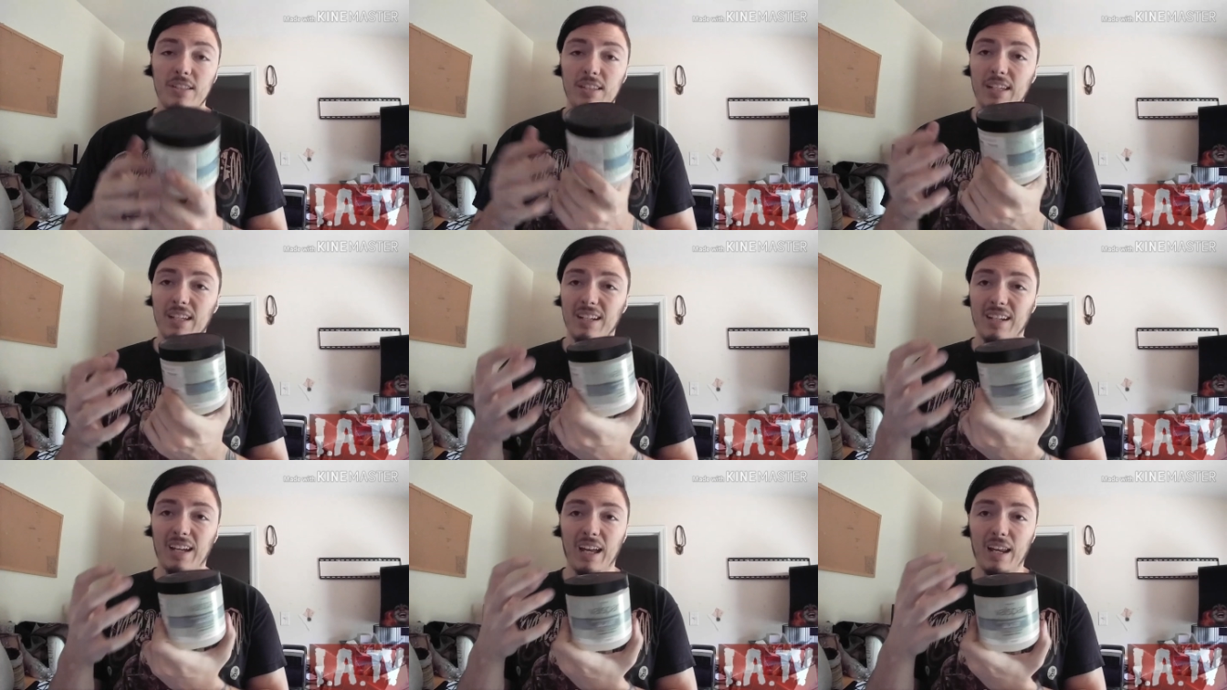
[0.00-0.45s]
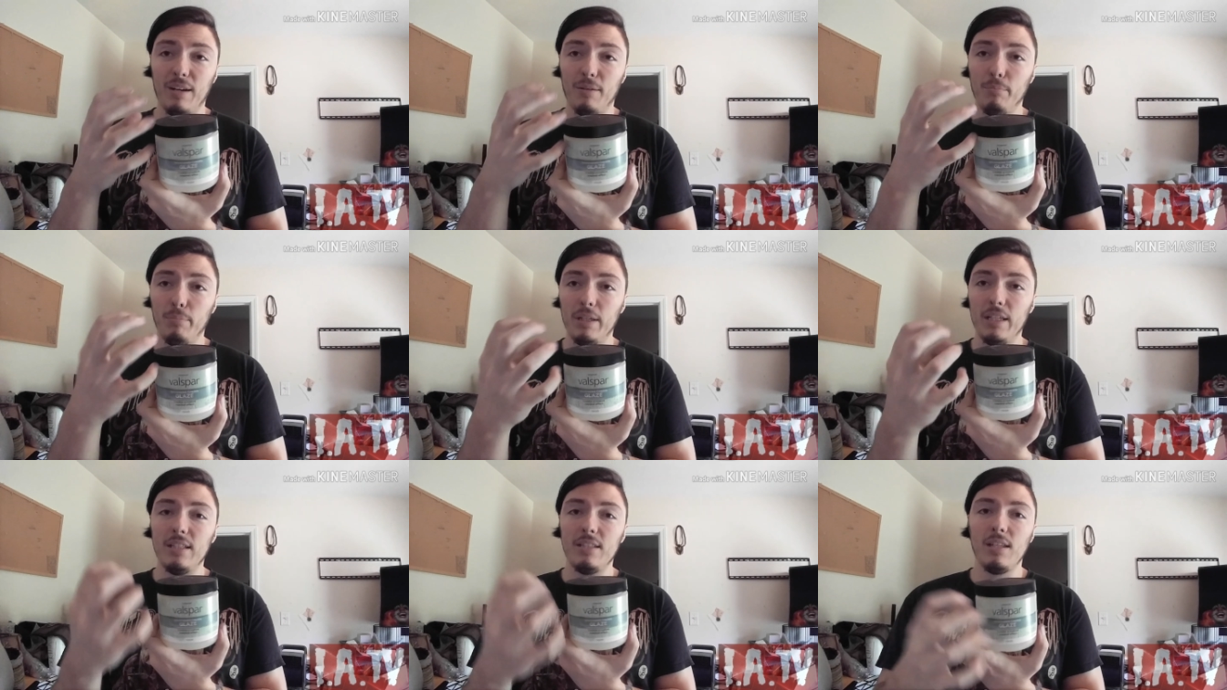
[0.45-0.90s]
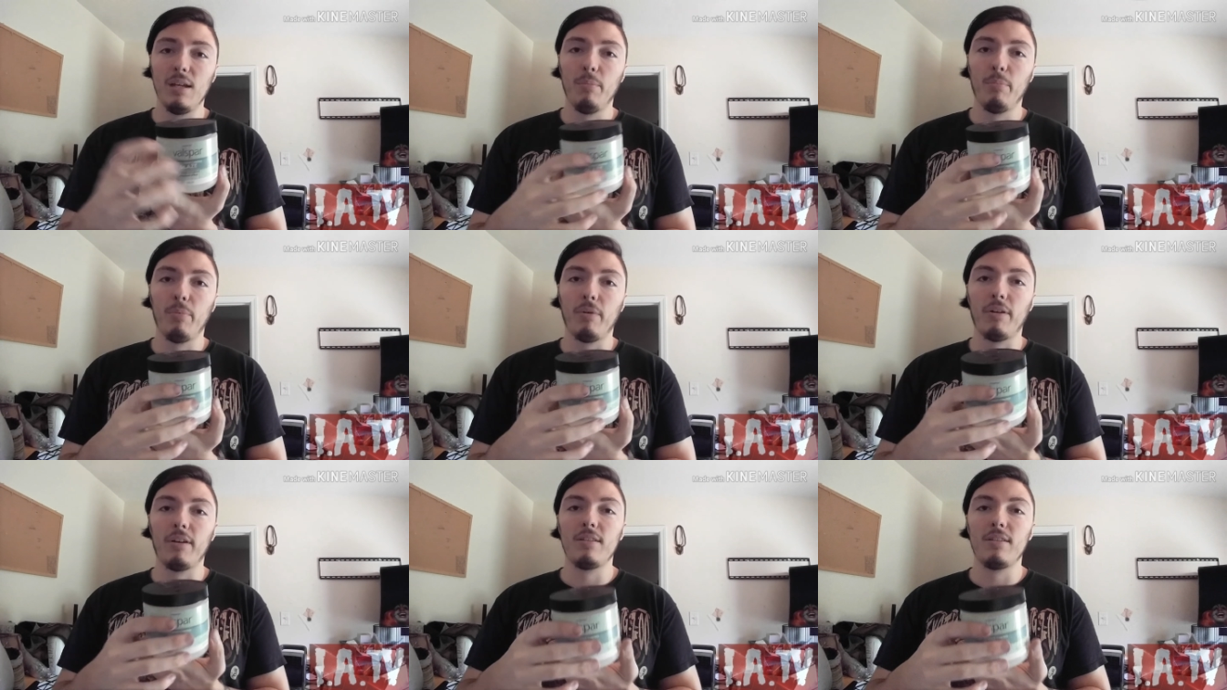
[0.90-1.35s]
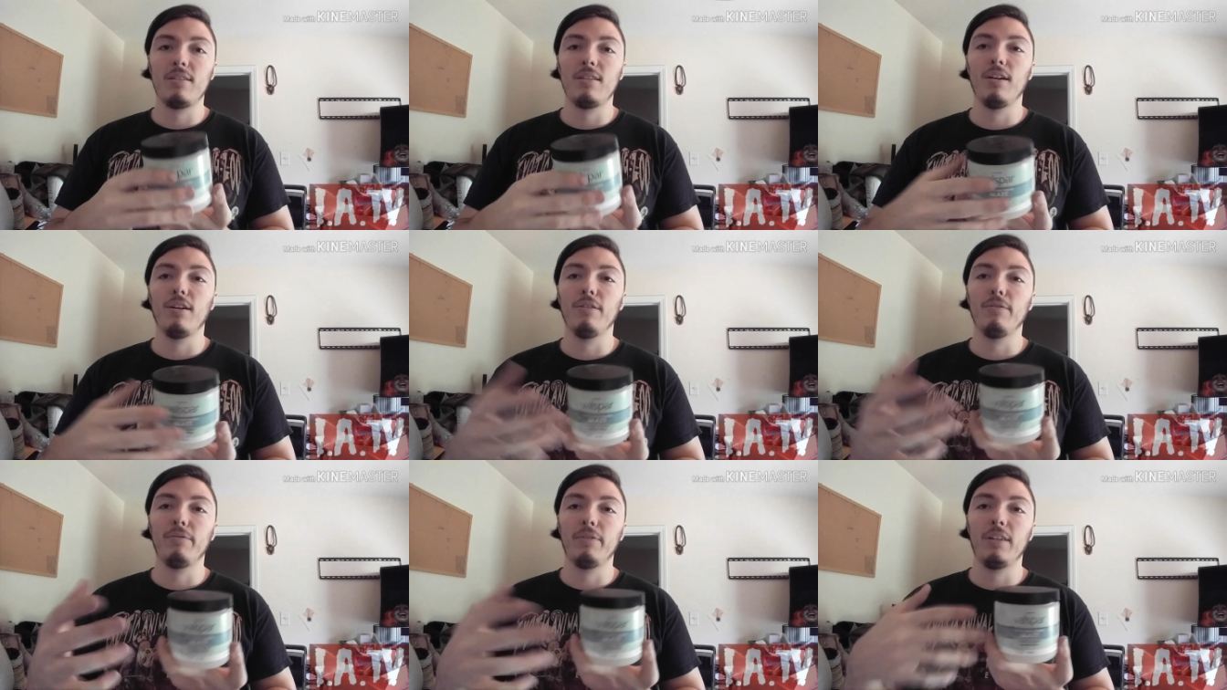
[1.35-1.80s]
it kind of beads up on
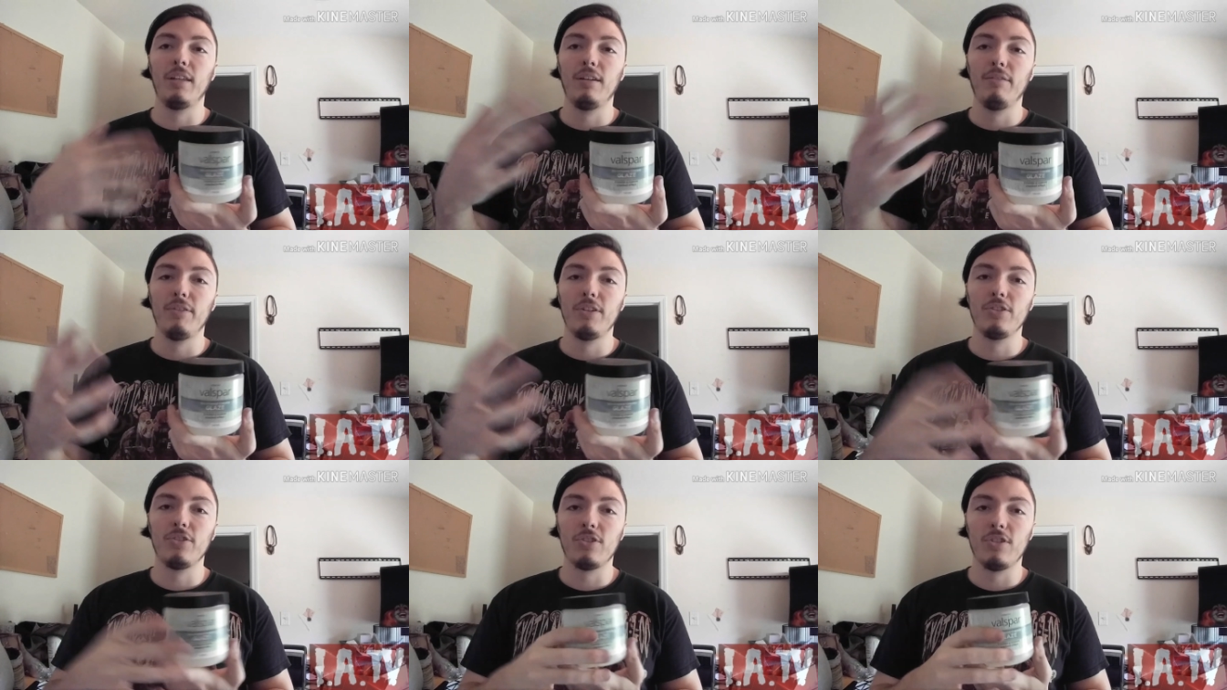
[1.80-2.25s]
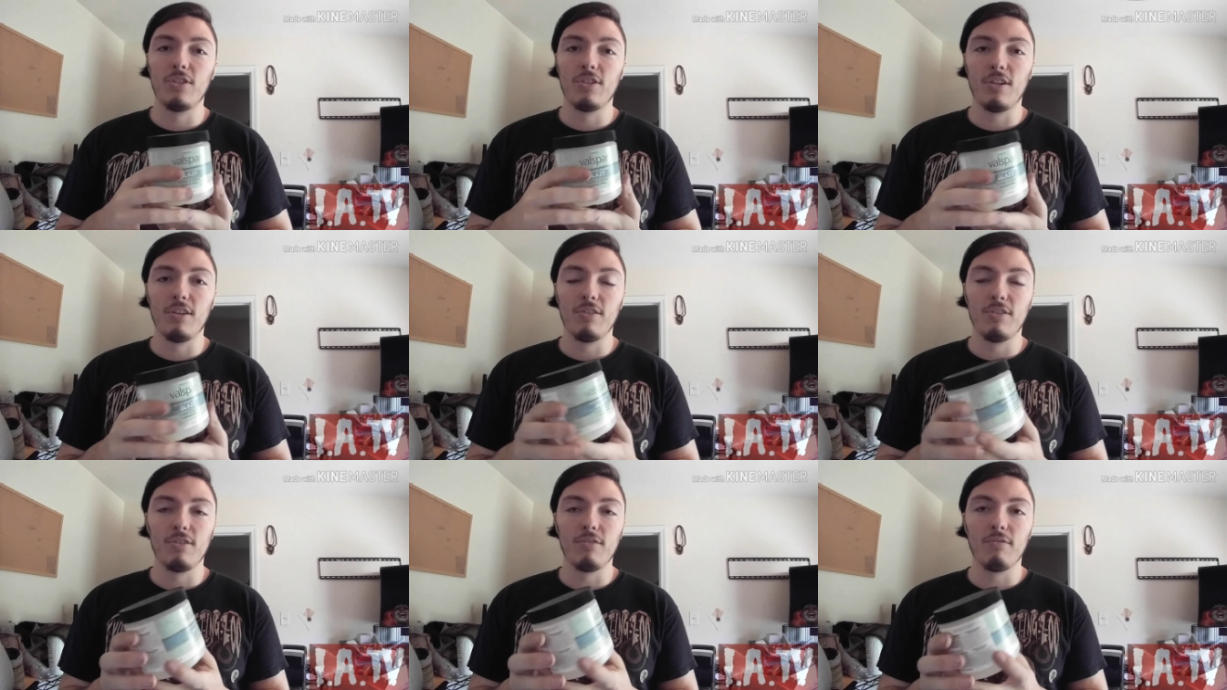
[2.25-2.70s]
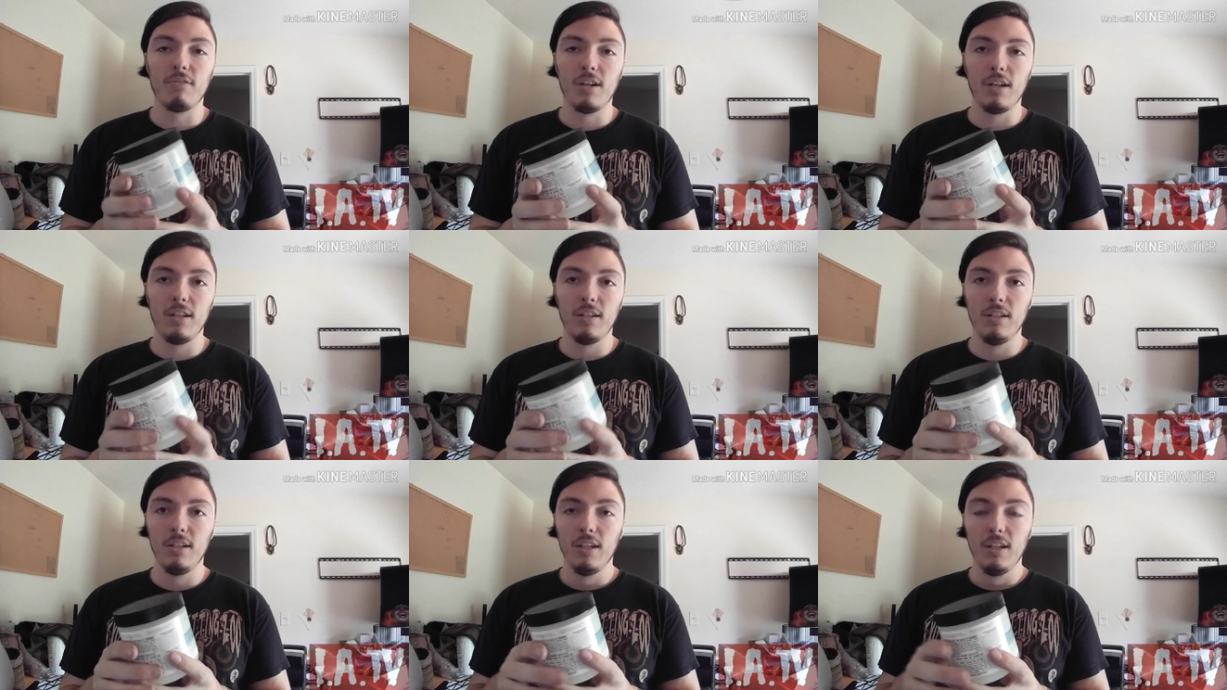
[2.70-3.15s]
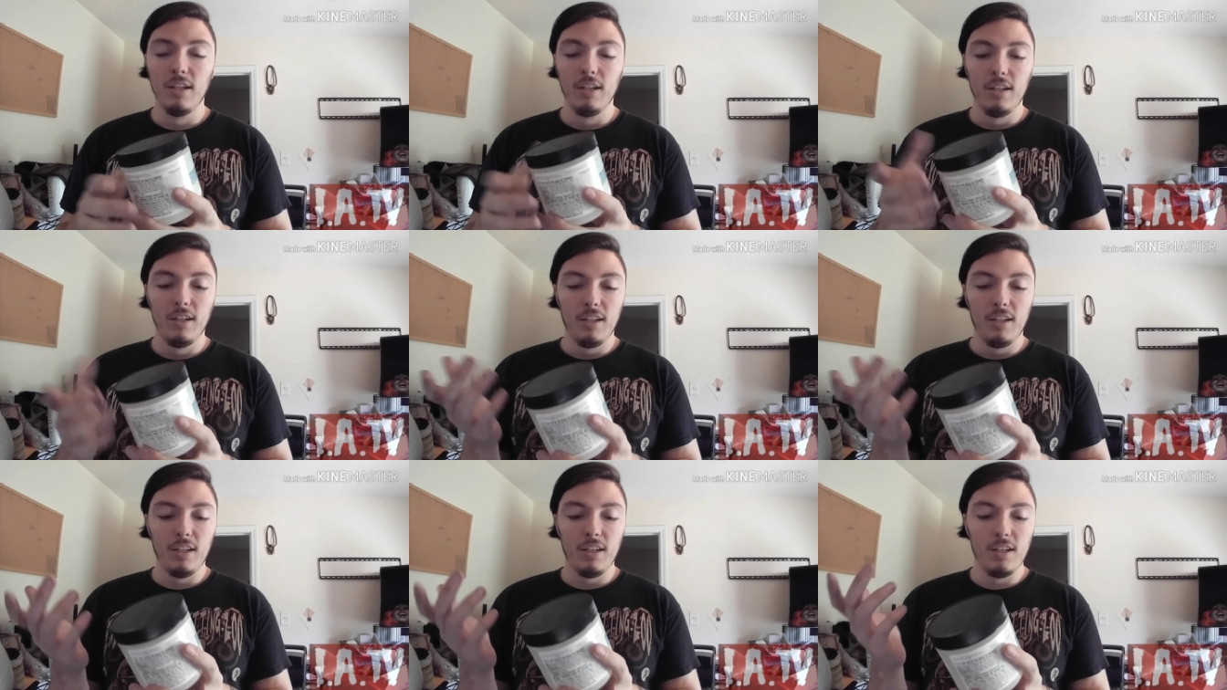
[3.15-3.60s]
itself and then eventually starts to run
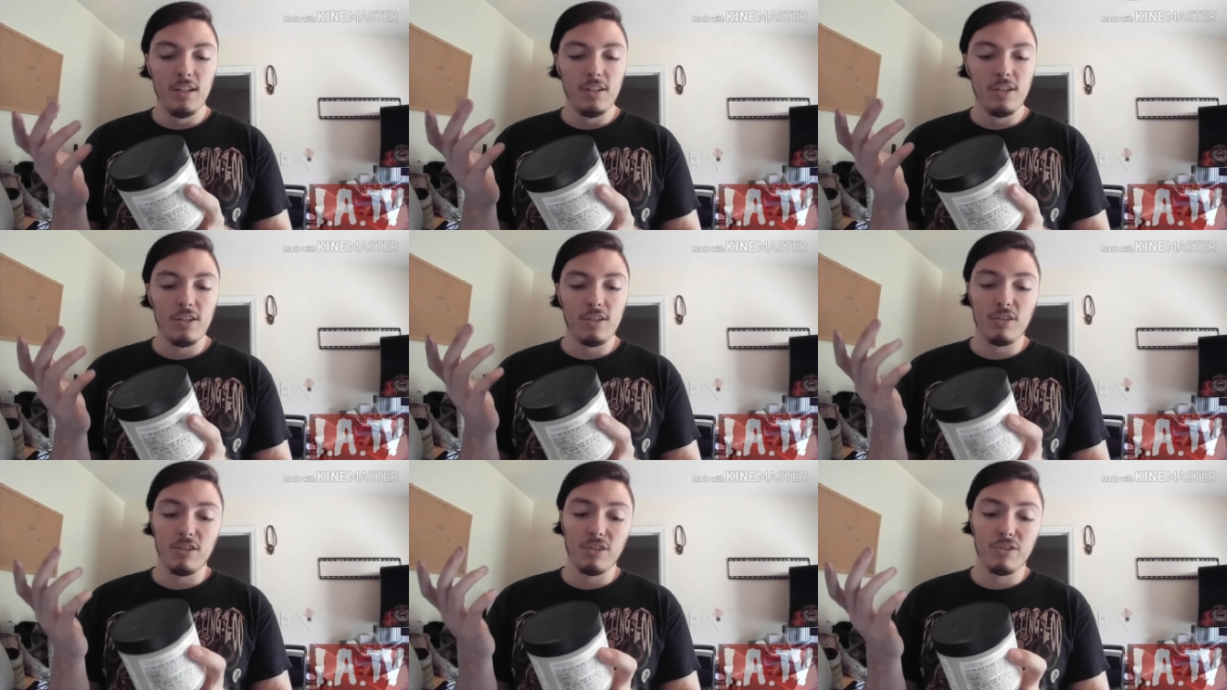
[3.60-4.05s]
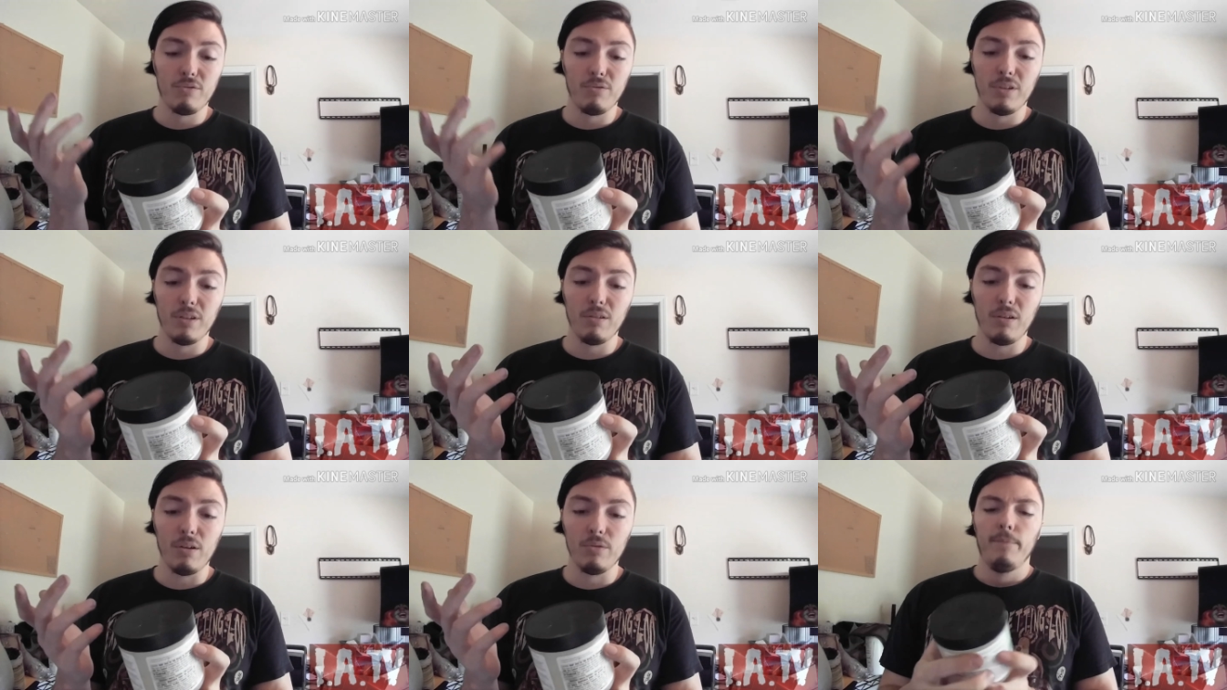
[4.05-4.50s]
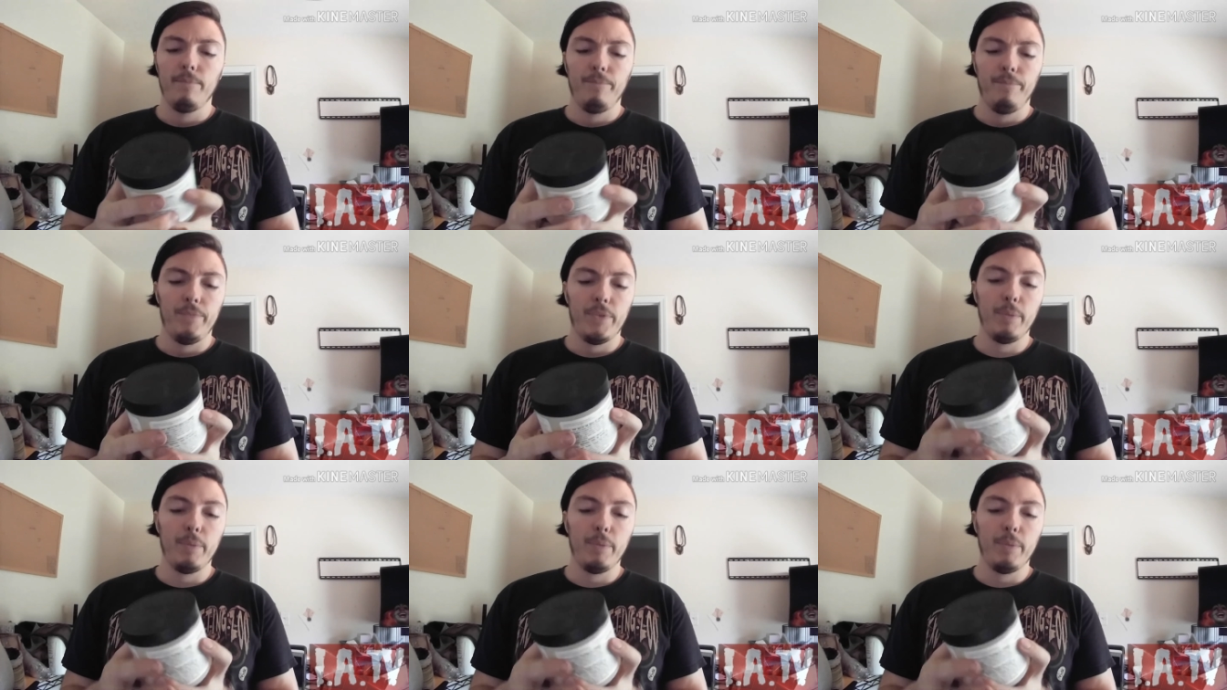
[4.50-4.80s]
and just looks really gross.